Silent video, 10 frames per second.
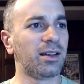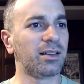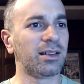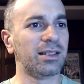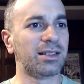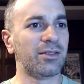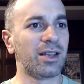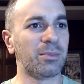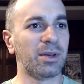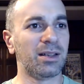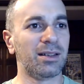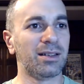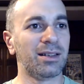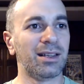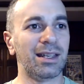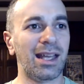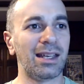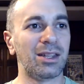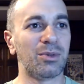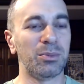He's giving up a
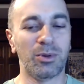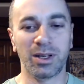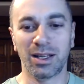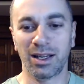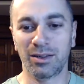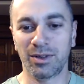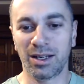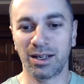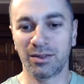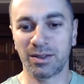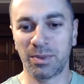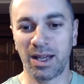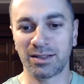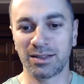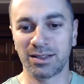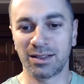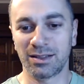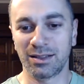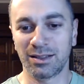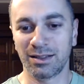93.9 rating to passes
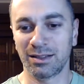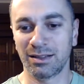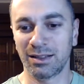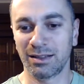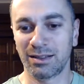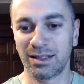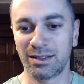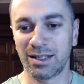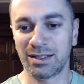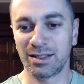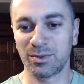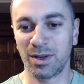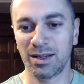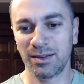and sent his way.